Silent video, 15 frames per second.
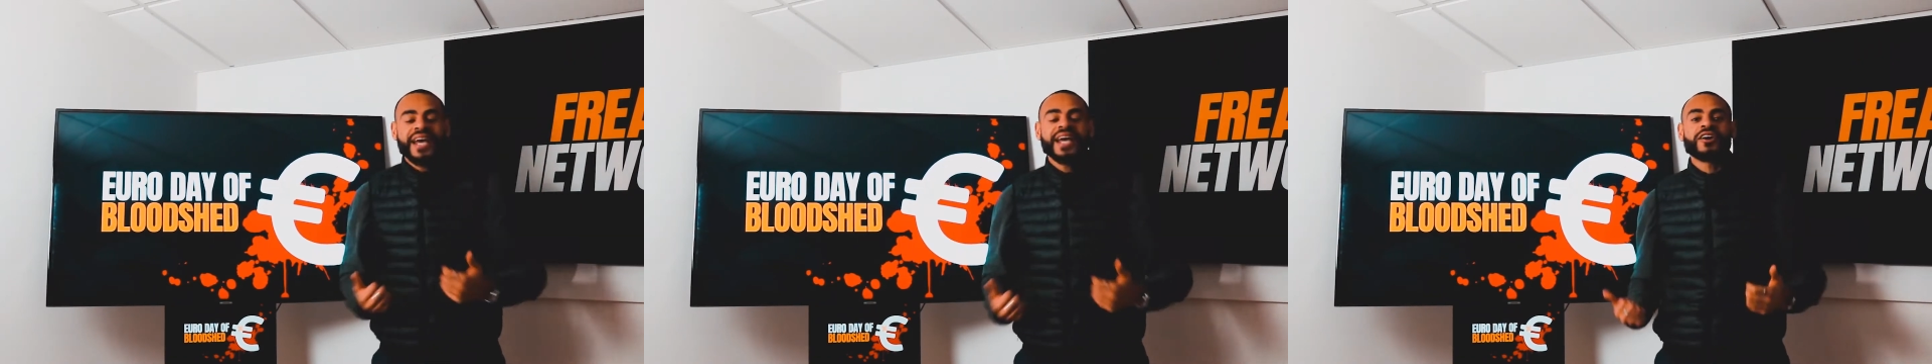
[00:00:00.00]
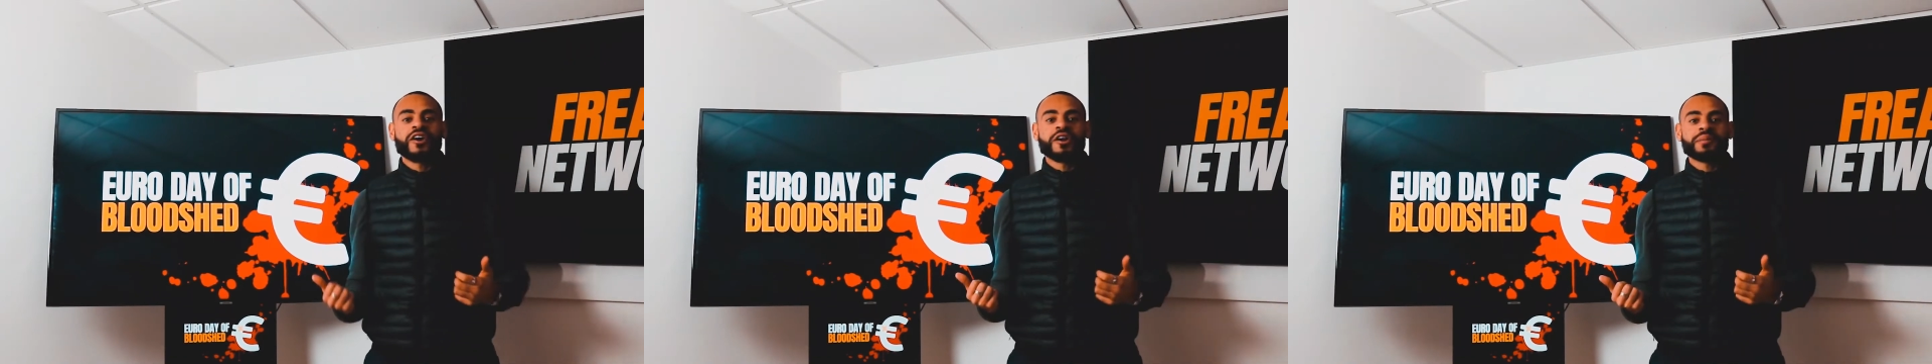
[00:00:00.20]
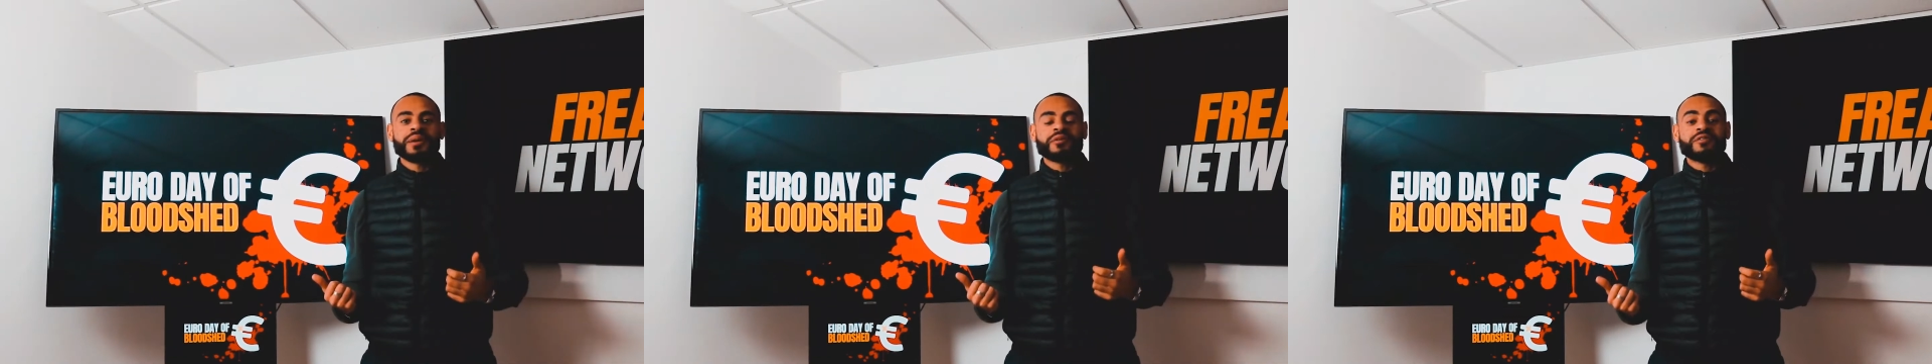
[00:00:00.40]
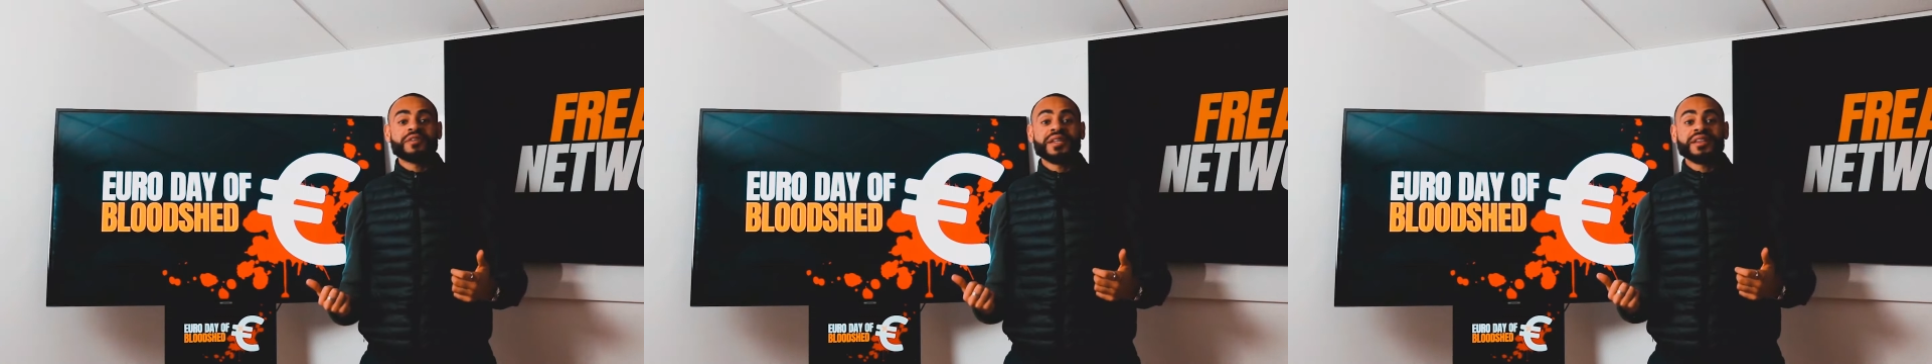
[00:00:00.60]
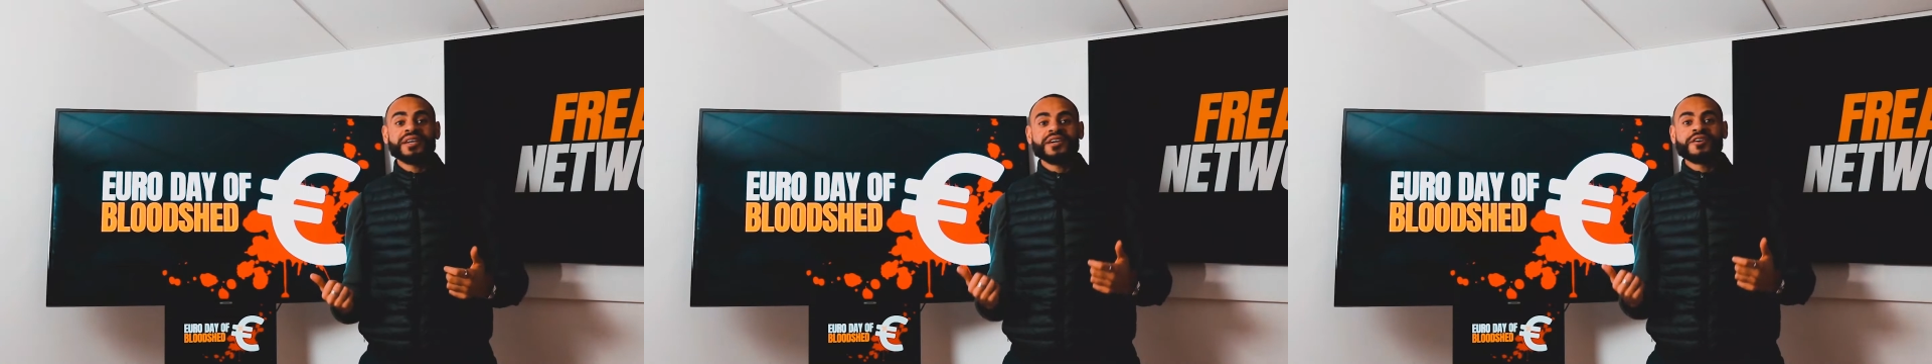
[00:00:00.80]
economy
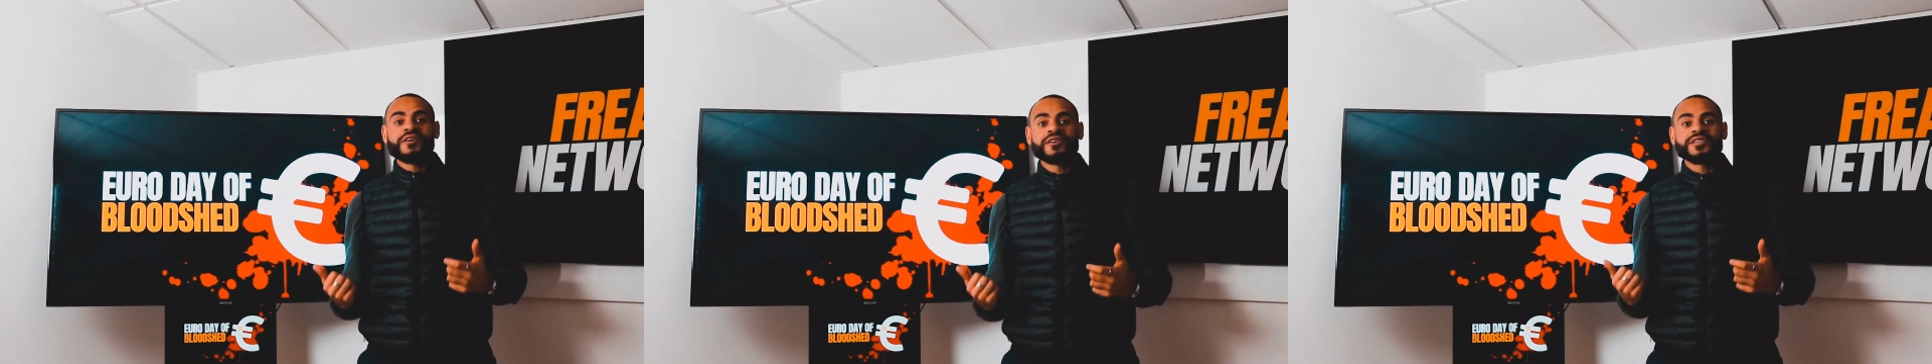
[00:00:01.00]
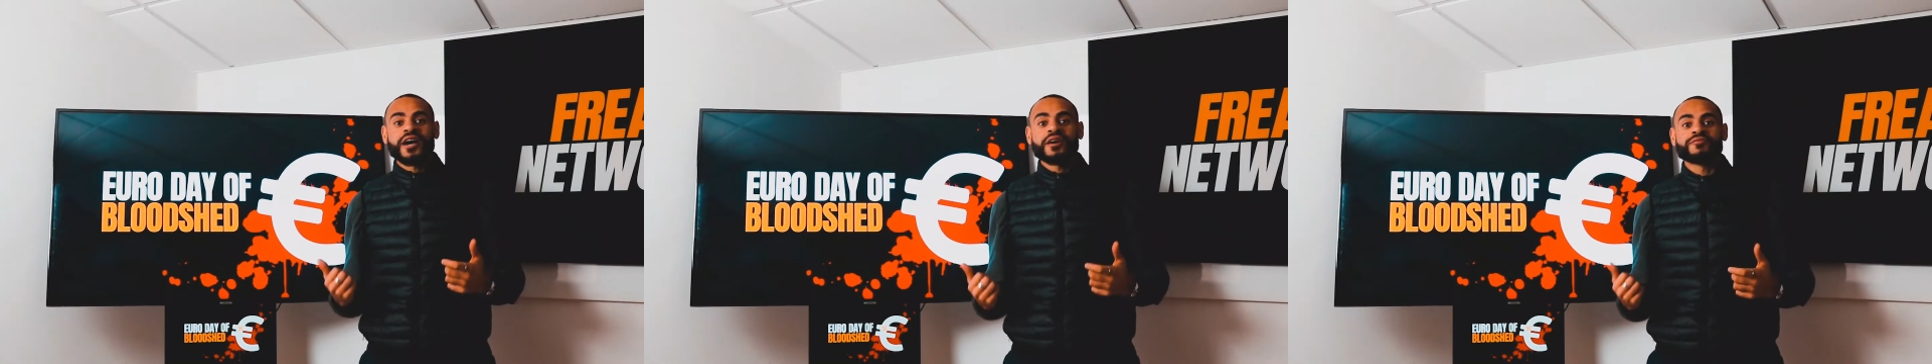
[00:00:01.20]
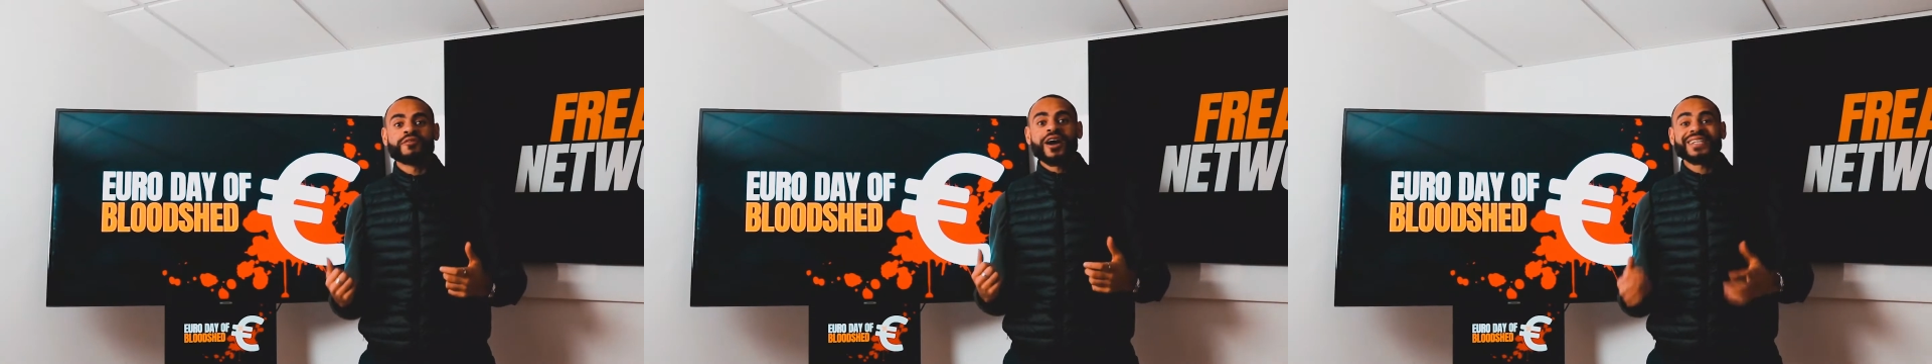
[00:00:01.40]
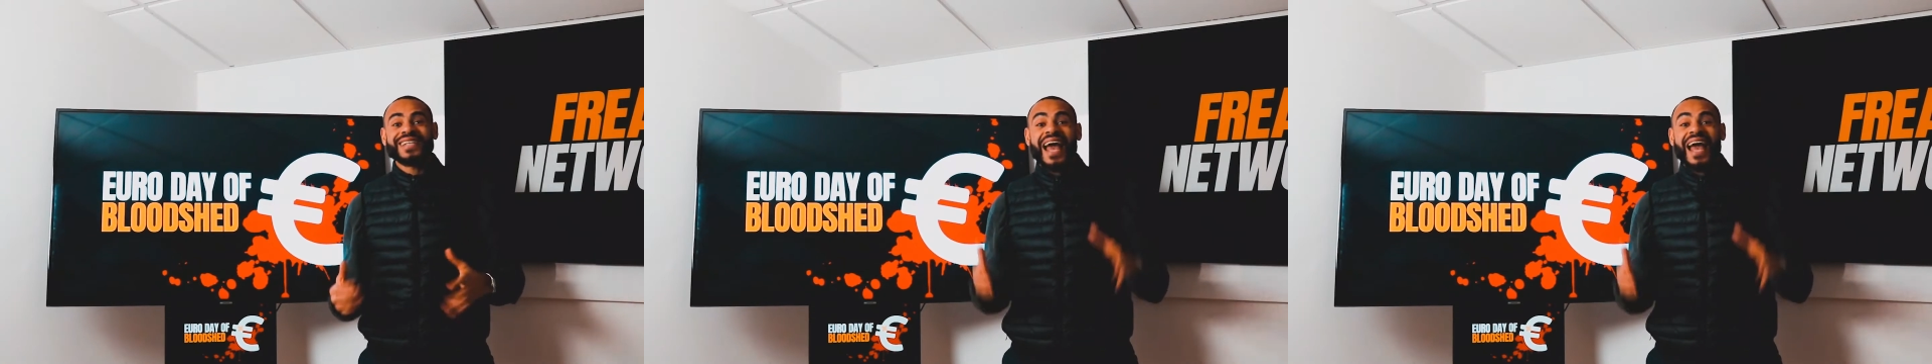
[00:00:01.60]
within the Eurozone, right?